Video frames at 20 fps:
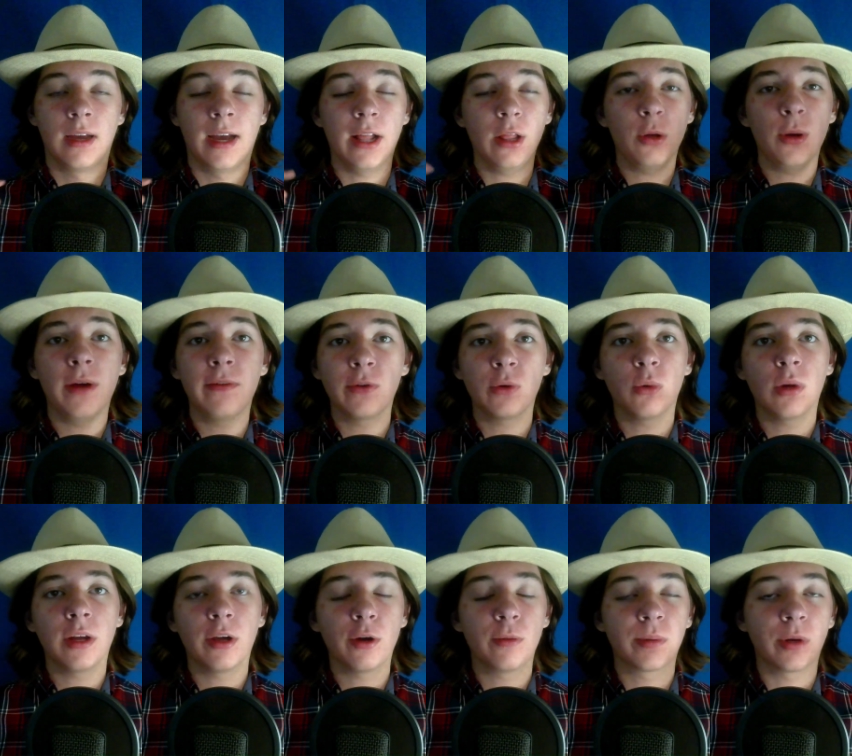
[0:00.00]
Hello everyone,
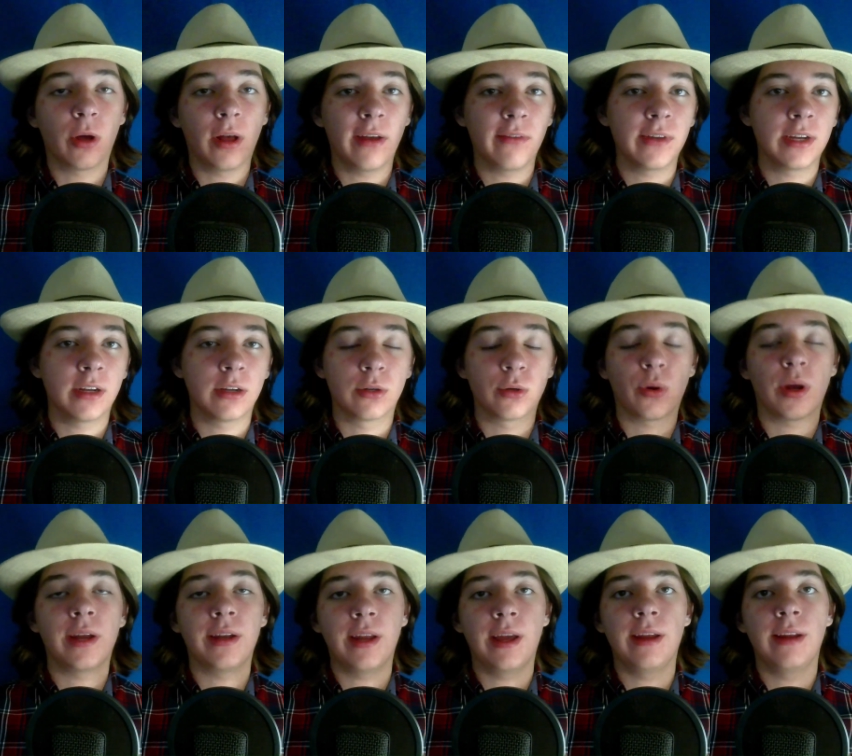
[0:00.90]
I hope you're all having a
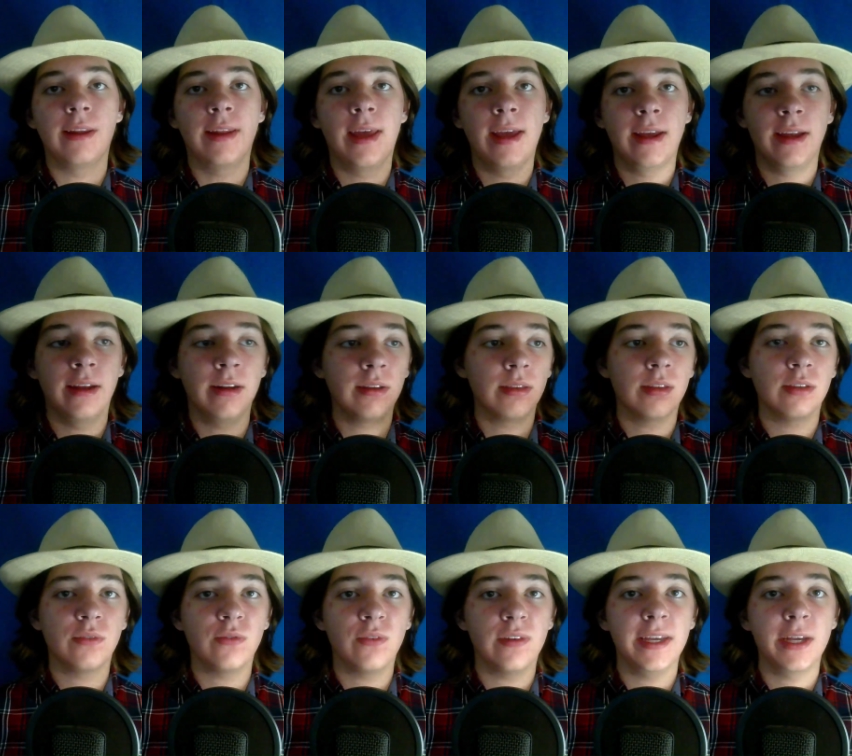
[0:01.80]
great day today, and in this
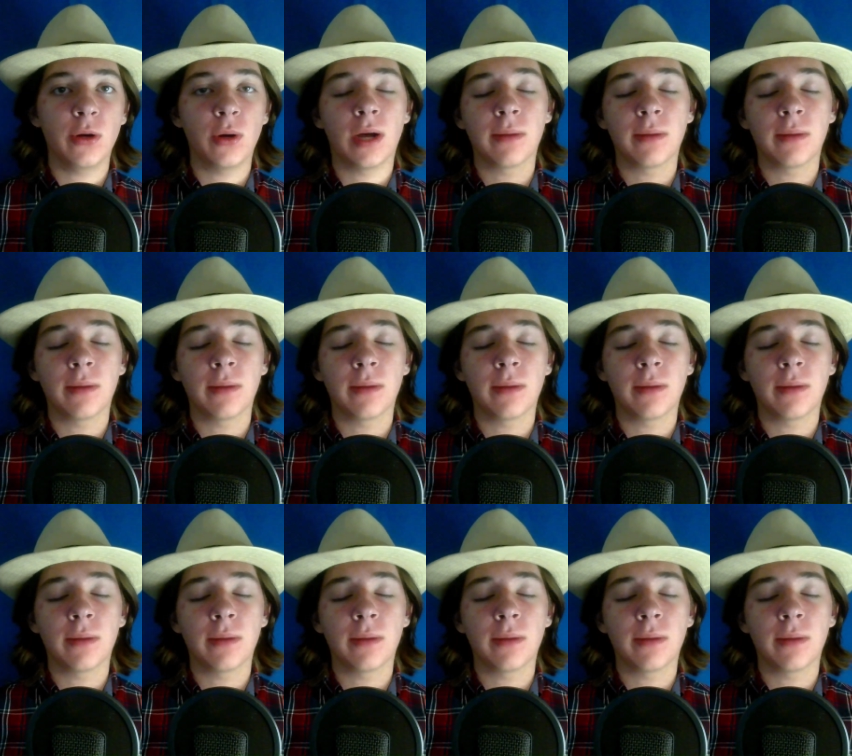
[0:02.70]
video